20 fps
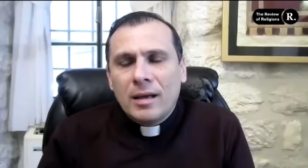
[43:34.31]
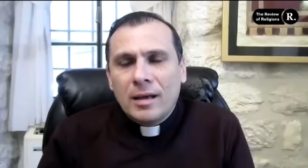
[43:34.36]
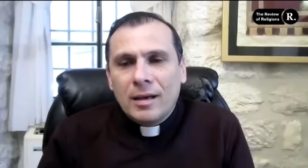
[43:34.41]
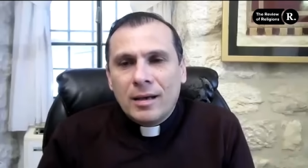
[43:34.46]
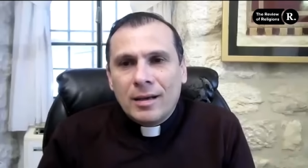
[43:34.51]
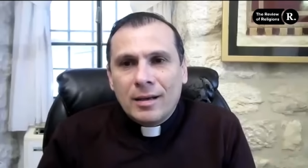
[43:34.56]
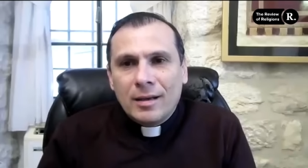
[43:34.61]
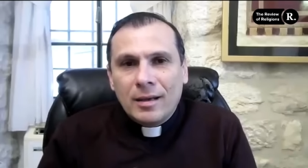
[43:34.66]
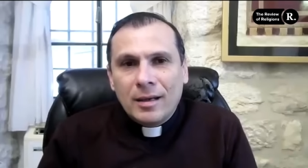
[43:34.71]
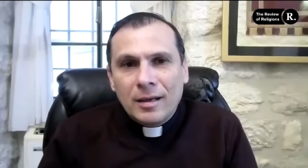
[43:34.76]

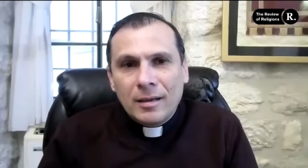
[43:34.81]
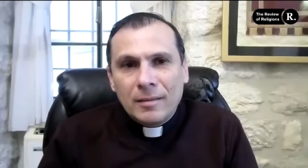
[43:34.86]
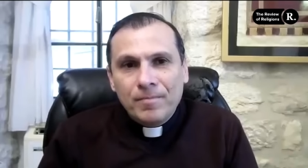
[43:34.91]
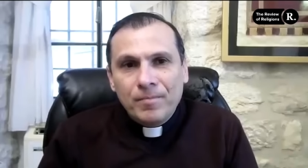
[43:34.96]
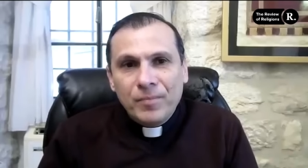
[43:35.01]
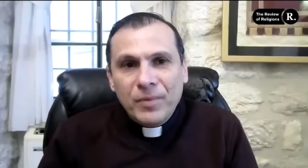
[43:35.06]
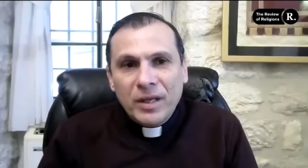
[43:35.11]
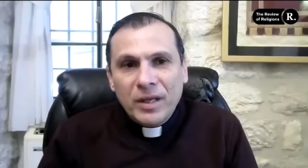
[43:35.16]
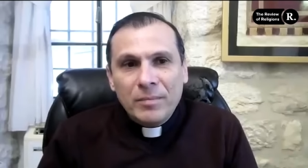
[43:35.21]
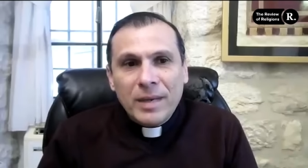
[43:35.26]
Uh,
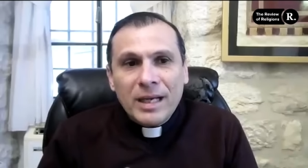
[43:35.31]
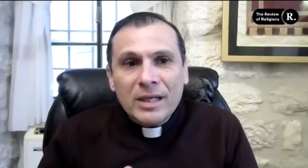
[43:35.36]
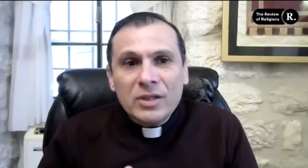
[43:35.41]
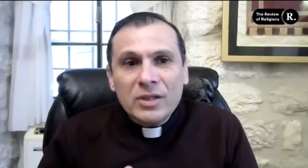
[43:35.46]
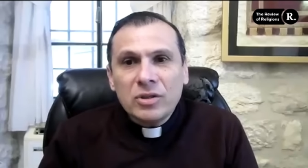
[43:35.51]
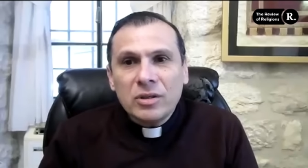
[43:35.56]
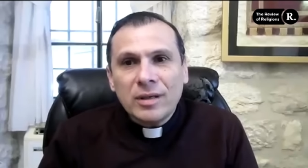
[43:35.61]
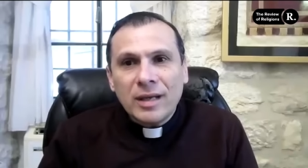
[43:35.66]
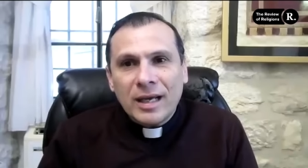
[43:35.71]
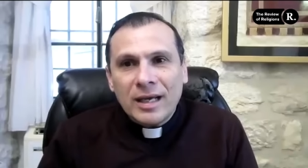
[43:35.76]

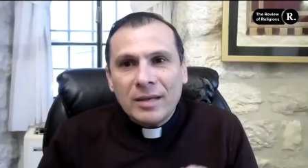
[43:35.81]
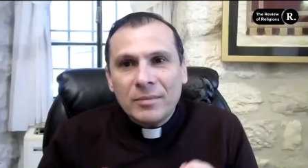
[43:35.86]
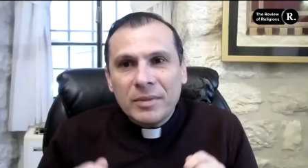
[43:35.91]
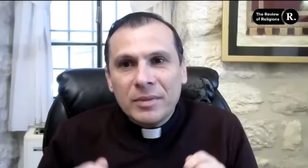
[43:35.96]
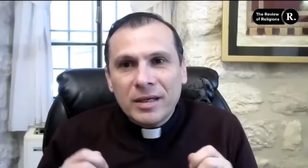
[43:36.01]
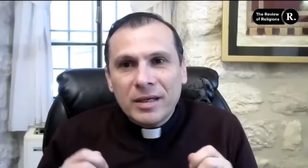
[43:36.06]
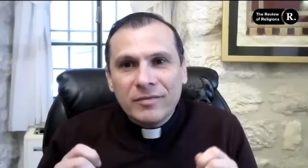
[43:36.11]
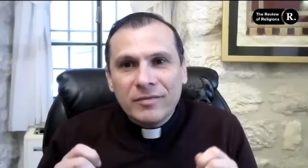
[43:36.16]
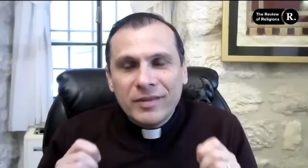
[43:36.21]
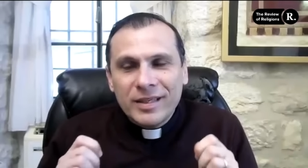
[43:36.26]
imagine,
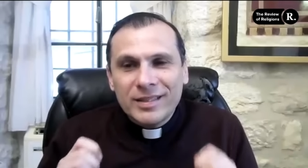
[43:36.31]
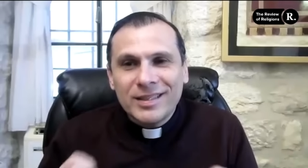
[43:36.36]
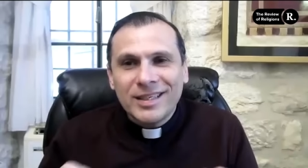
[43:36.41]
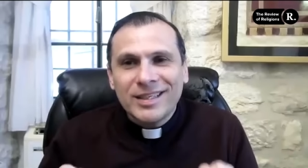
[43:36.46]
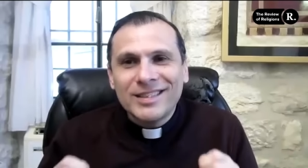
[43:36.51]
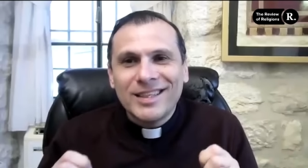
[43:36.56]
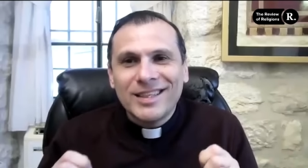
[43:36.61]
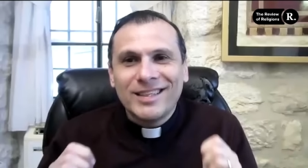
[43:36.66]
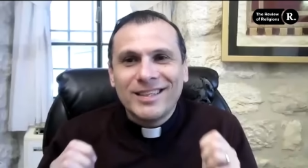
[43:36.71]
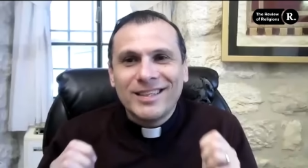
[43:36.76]
Amir, if this
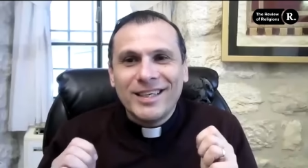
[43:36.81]
is the